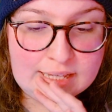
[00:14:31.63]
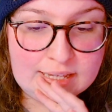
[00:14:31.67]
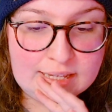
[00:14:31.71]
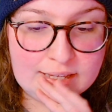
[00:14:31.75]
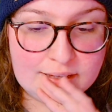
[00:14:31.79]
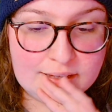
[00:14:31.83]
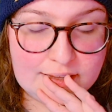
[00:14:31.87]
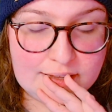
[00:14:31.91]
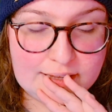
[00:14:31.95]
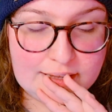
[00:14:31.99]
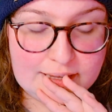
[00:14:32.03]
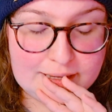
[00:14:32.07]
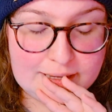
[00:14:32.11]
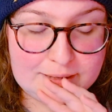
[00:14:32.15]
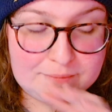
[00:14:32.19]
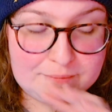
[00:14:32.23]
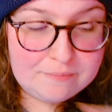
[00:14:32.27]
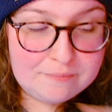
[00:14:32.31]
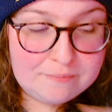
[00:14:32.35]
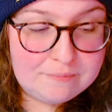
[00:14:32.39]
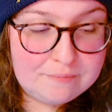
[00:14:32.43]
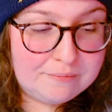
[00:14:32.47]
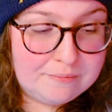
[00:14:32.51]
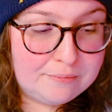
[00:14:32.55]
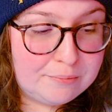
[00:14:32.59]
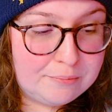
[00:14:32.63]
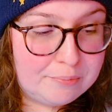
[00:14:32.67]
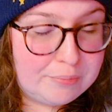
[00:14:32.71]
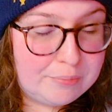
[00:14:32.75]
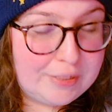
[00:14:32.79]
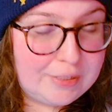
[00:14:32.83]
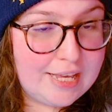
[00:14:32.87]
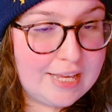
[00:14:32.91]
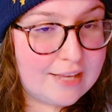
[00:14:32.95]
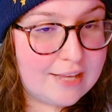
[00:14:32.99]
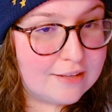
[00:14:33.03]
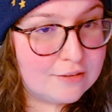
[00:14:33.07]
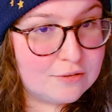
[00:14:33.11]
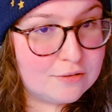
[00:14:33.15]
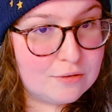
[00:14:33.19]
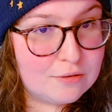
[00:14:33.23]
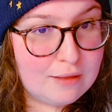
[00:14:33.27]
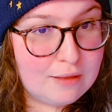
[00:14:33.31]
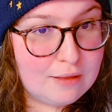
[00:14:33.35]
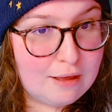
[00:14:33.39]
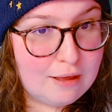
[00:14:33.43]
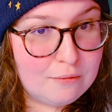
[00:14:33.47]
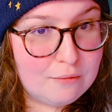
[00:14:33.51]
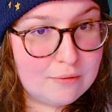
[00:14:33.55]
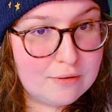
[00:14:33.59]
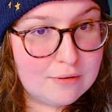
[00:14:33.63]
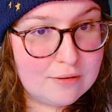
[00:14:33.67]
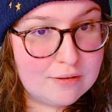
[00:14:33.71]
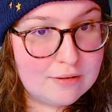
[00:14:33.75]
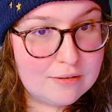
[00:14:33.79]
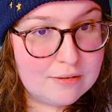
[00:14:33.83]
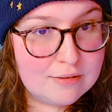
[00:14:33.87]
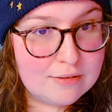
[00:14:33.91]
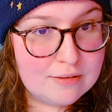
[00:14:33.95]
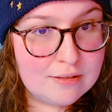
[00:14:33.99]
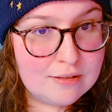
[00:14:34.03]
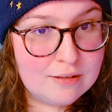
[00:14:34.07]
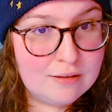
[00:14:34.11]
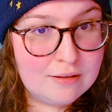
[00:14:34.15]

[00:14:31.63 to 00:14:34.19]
But yeah, so that was